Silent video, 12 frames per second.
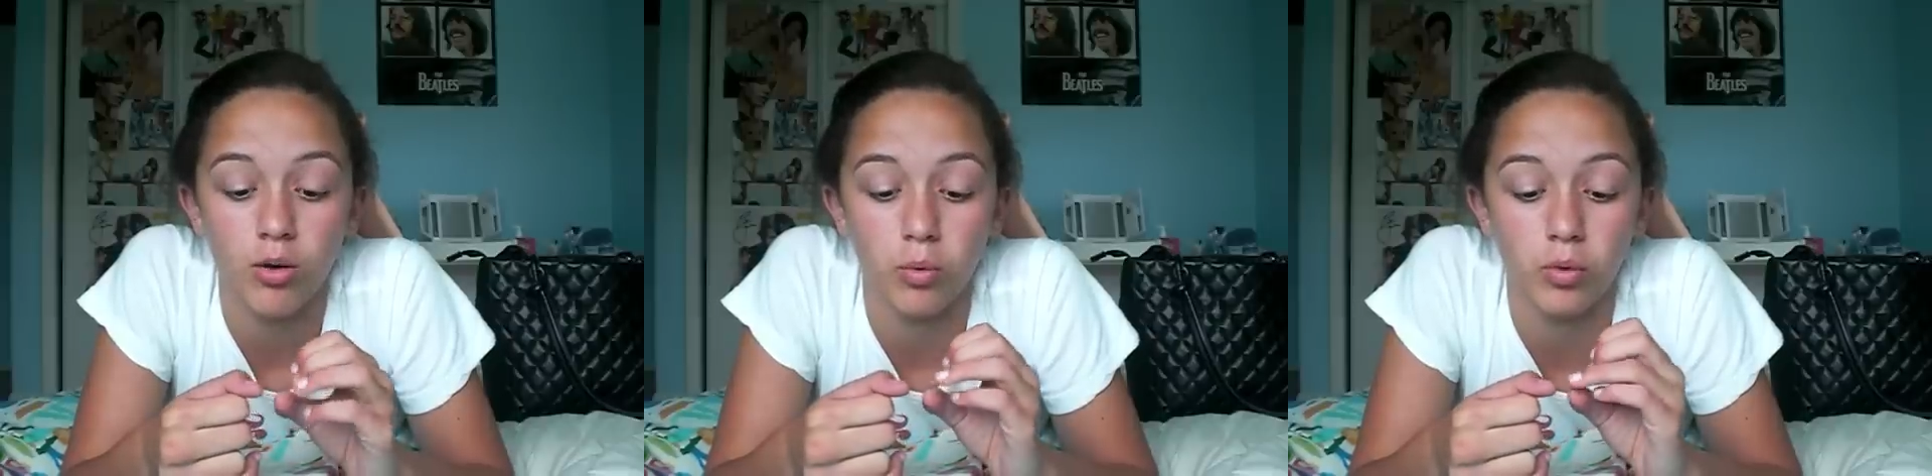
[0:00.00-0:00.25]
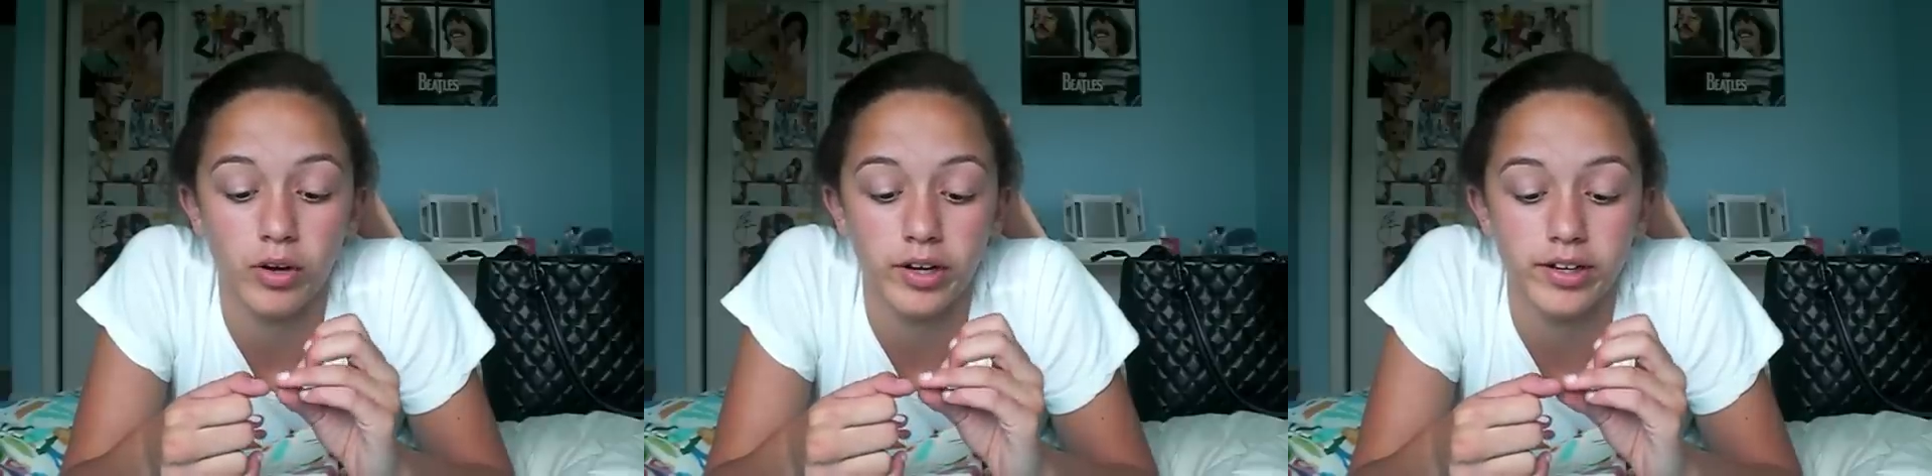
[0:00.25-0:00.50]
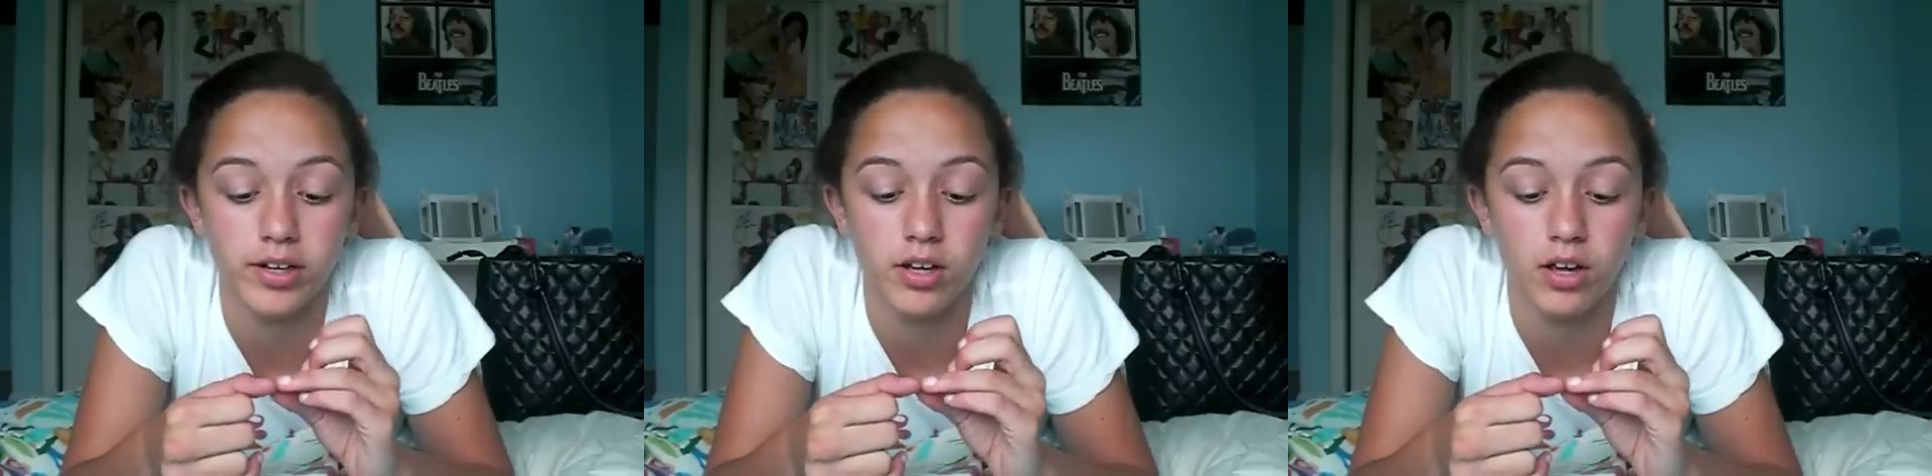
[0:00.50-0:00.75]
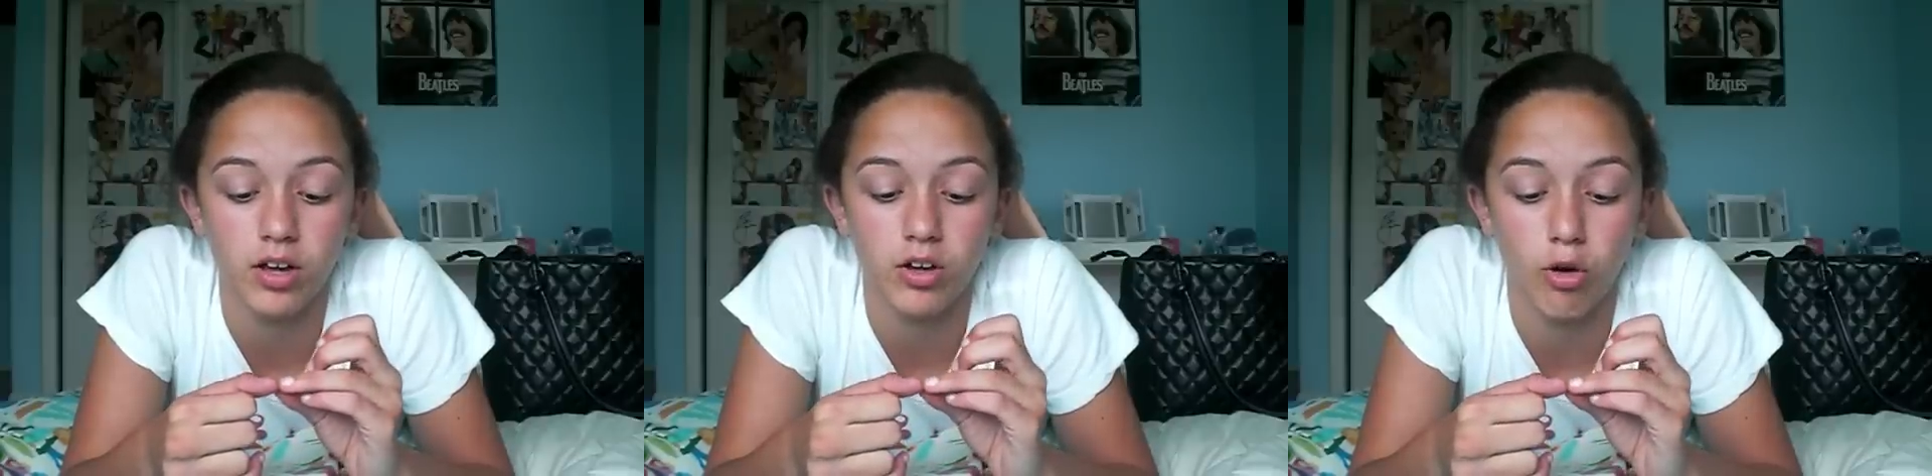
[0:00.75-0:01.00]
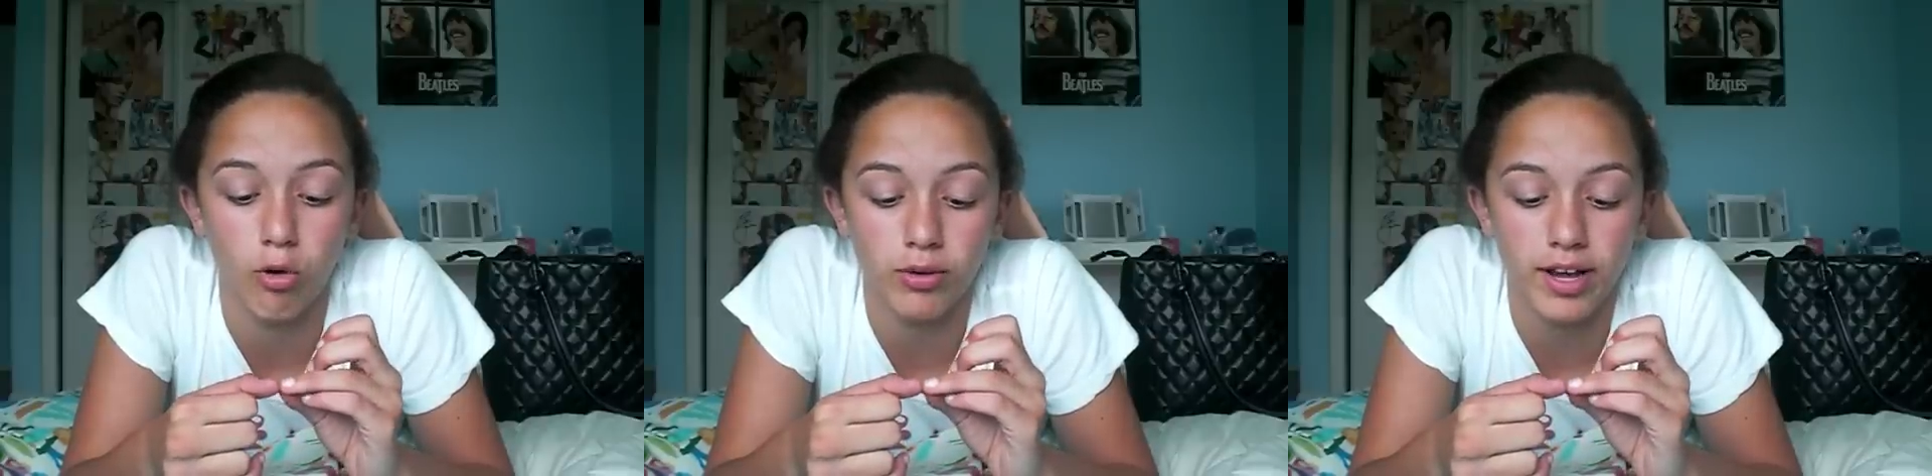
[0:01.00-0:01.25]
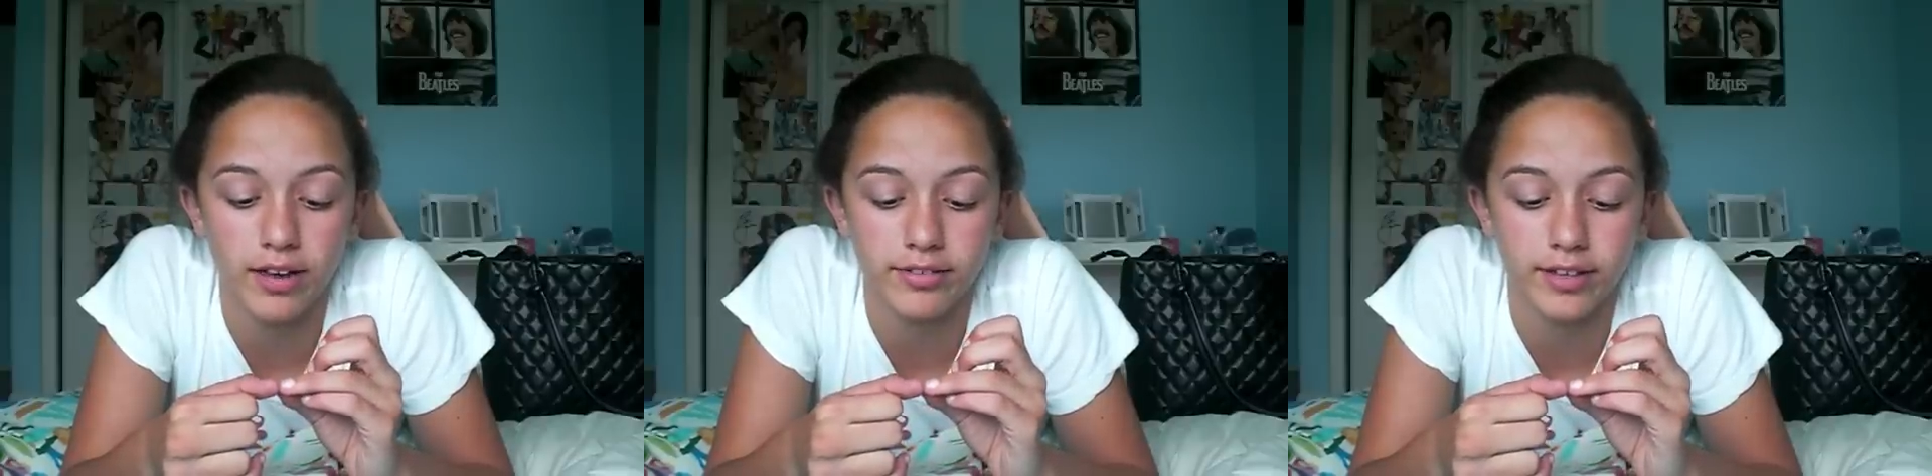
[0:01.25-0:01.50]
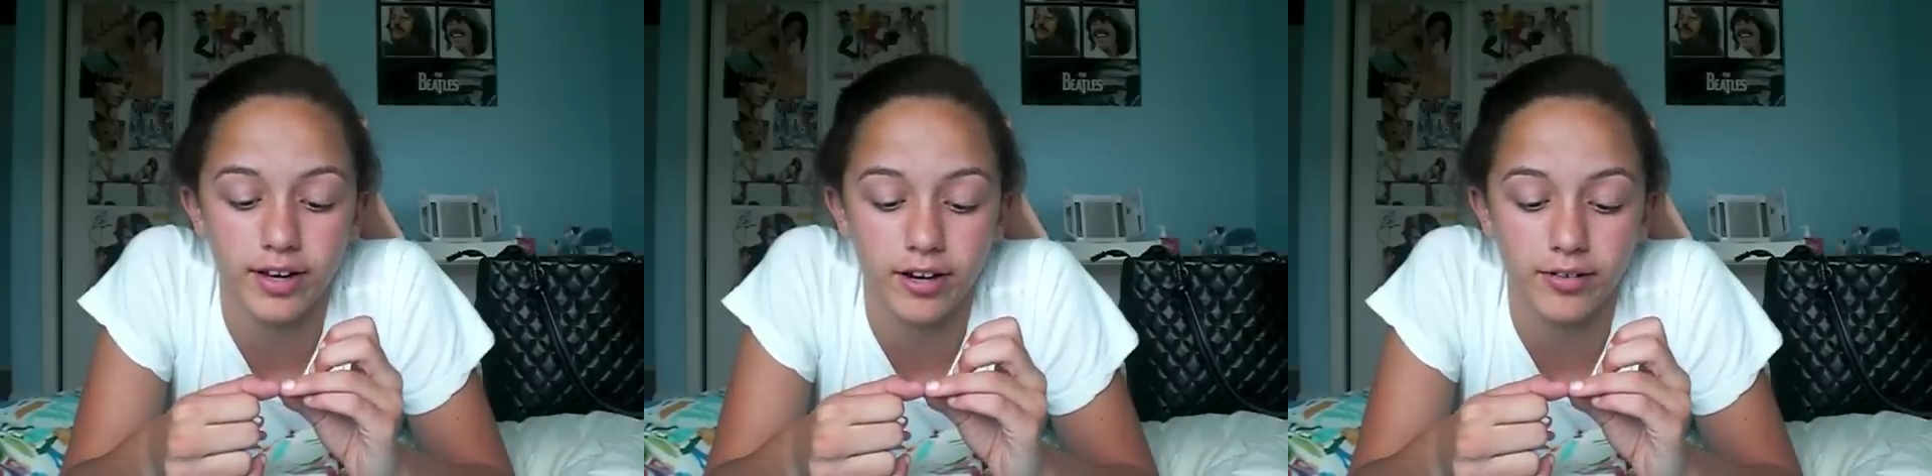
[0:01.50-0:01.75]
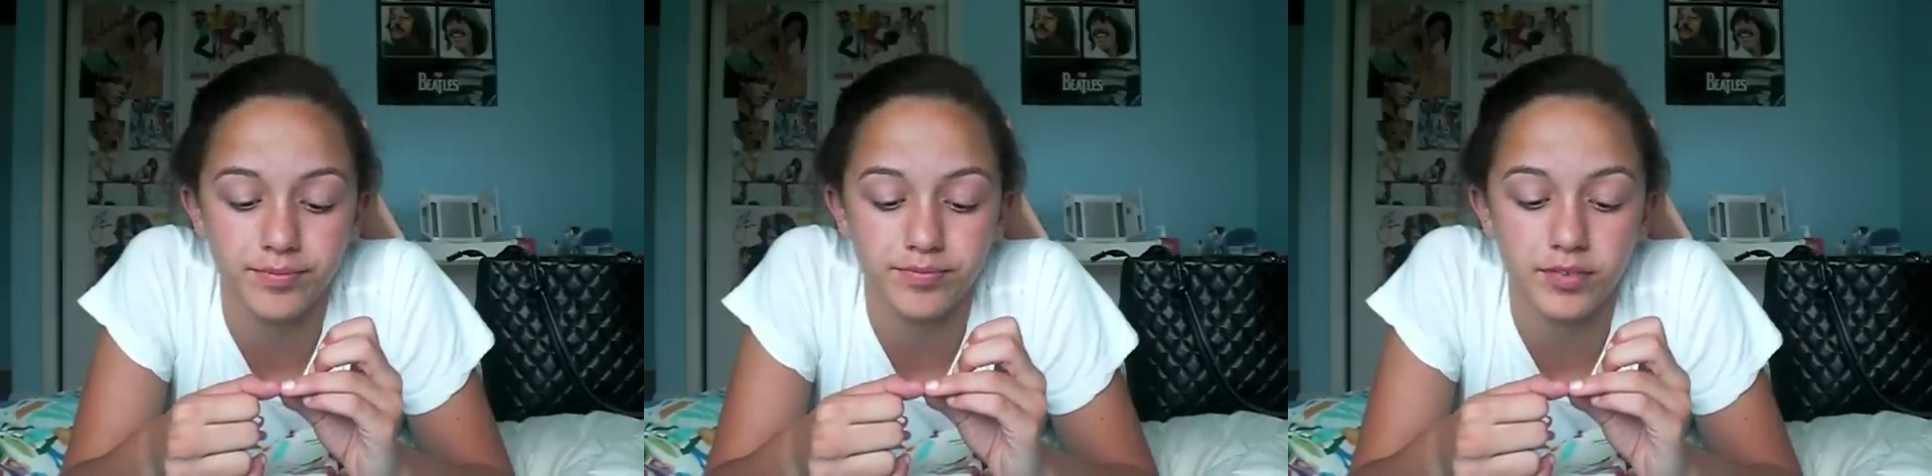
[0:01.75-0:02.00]
would go down
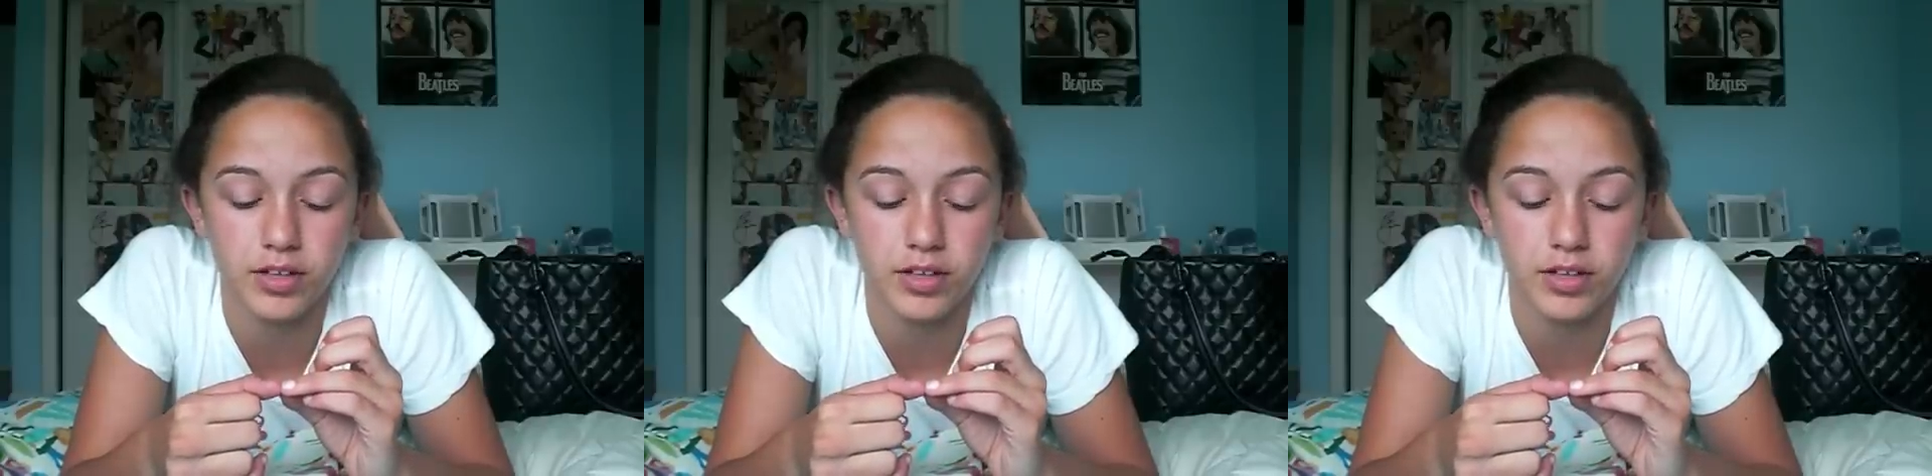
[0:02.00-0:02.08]
there.